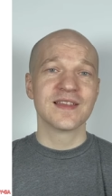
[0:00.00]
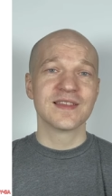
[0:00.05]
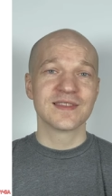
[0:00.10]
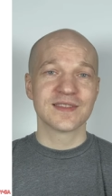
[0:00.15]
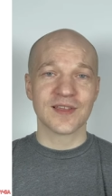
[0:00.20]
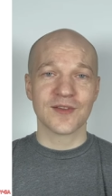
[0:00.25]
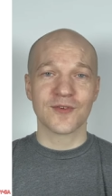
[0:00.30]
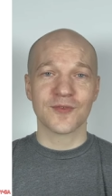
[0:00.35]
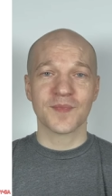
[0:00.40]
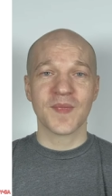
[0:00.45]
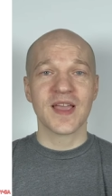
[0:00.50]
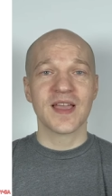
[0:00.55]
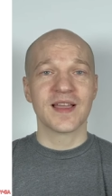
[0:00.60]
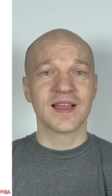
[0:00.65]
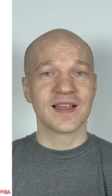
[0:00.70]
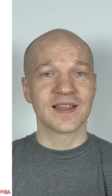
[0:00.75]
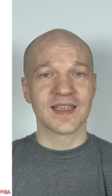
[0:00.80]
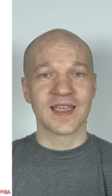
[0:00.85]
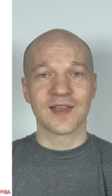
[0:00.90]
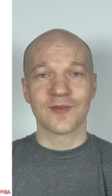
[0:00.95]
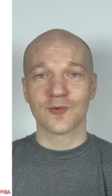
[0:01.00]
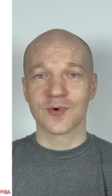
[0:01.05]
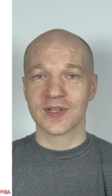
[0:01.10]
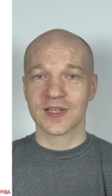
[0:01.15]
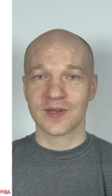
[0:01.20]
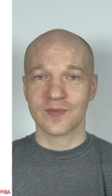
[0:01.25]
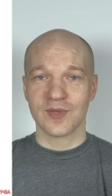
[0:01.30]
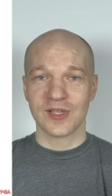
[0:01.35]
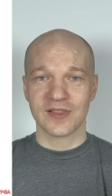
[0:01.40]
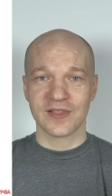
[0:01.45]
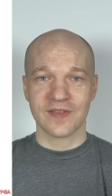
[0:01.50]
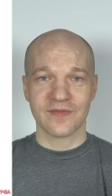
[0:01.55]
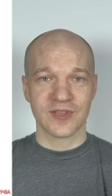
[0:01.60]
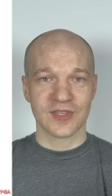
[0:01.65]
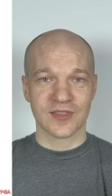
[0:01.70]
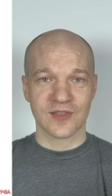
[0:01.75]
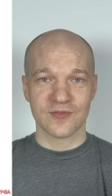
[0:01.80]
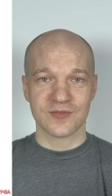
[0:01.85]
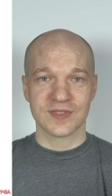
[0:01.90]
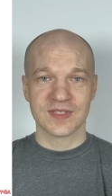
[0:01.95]
So again, we're going to be
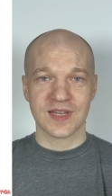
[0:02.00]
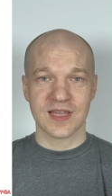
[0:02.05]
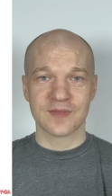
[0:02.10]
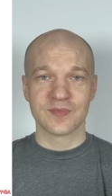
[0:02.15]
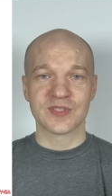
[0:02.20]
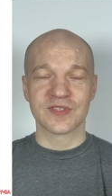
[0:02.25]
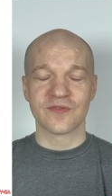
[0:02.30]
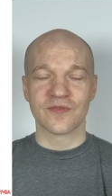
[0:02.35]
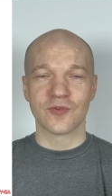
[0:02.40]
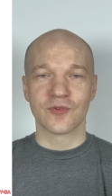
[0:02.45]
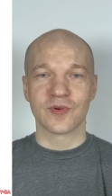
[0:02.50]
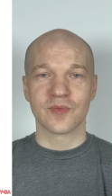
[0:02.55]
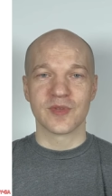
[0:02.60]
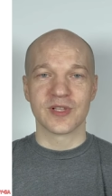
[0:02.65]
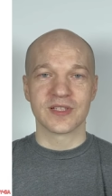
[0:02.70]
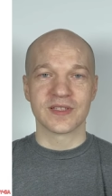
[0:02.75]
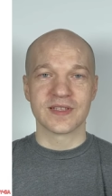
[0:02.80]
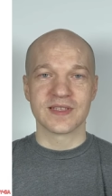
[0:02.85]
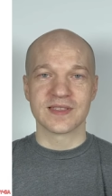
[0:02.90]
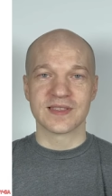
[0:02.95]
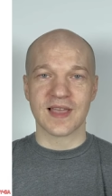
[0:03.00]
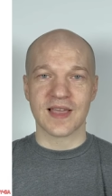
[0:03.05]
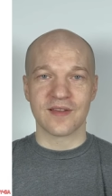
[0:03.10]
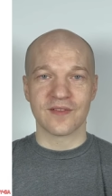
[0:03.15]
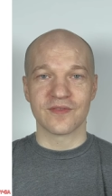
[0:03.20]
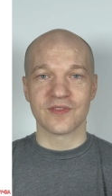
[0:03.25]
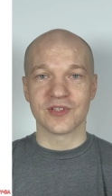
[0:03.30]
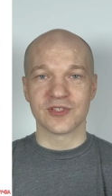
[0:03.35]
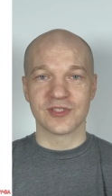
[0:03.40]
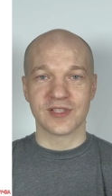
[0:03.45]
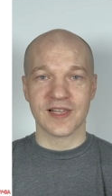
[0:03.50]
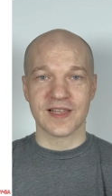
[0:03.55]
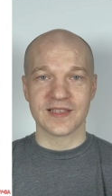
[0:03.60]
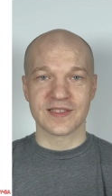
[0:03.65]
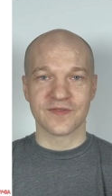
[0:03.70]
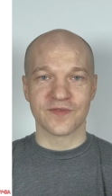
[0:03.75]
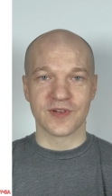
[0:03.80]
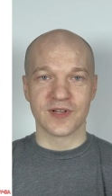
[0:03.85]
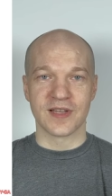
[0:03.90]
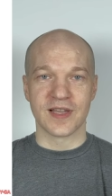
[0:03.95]
leaving those types of vulnerabilities out of the
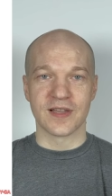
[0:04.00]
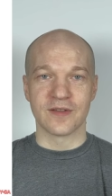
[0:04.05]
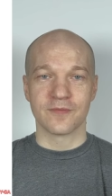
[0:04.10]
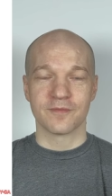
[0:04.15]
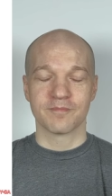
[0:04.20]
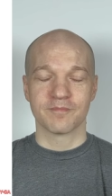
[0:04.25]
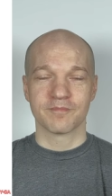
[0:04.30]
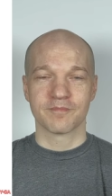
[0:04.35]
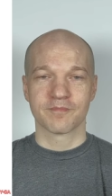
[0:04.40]
class for now.